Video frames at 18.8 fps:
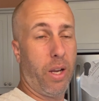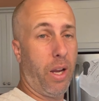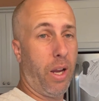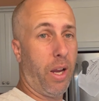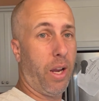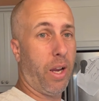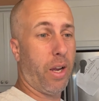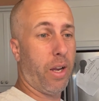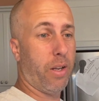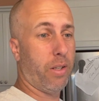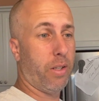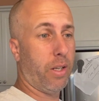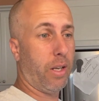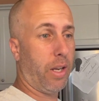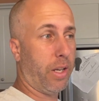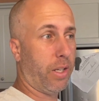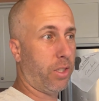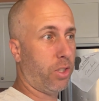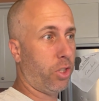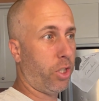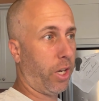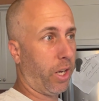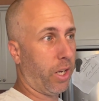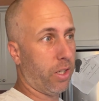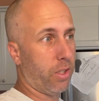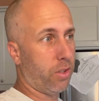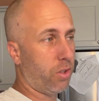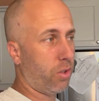and like
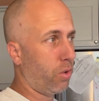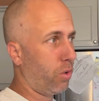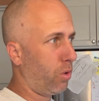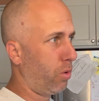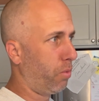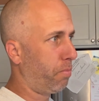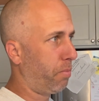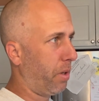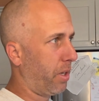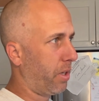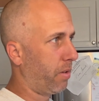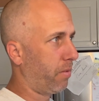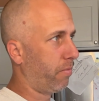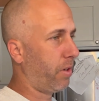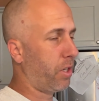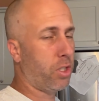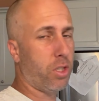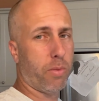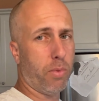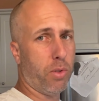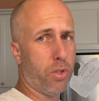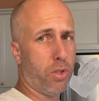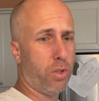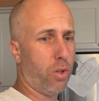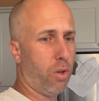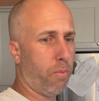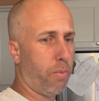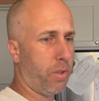chicken soup and vegetable
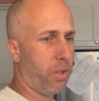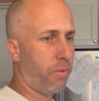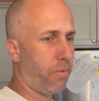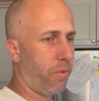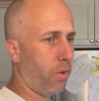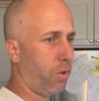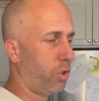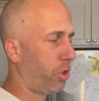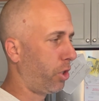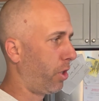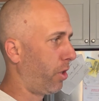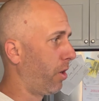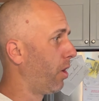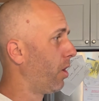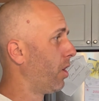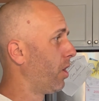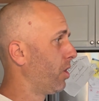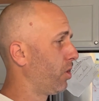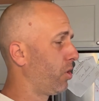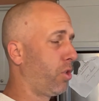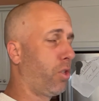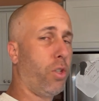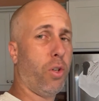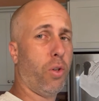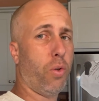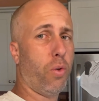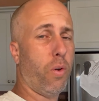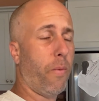soup in the future,
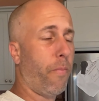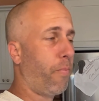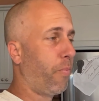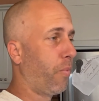stew.